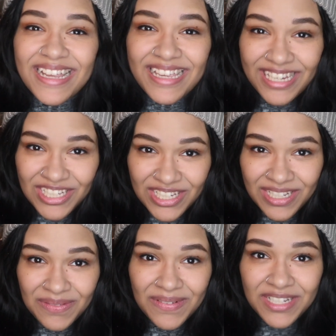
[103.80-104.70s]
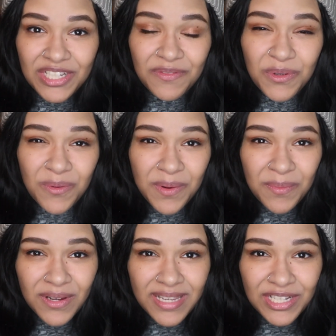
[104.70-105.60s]
Keisha, which if you
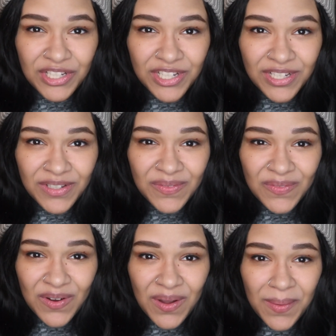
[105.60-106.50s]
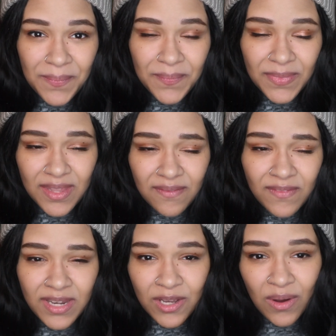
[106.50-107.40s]
remember Keisha from a
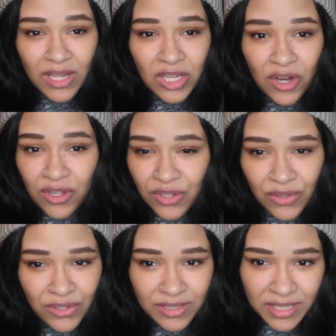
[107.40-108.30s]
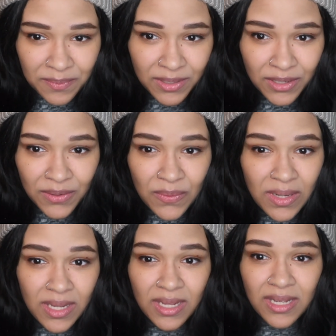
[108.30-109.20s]
video a long long long time ago,
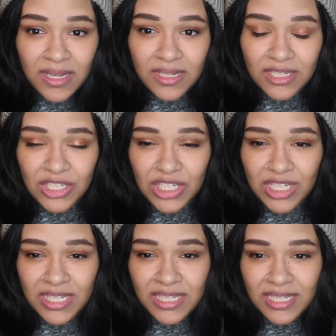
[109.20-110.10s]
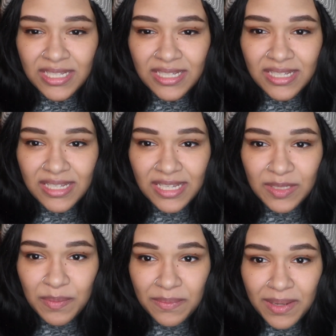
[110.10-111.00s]
she
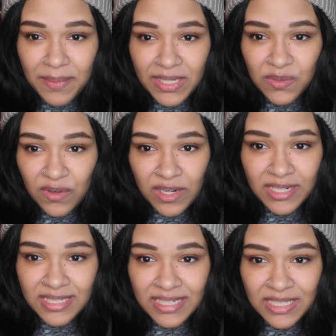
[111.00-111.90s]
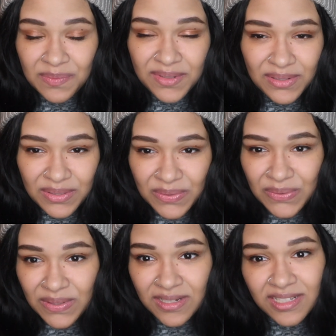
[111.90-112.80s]
has been my best friend since middle
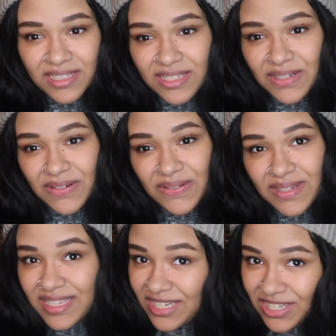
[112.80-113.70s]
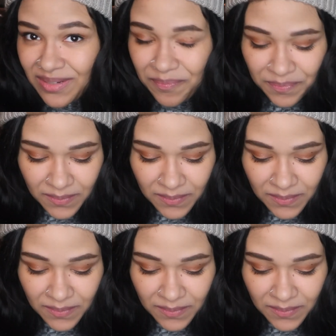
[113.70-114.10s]
school. So Keisha.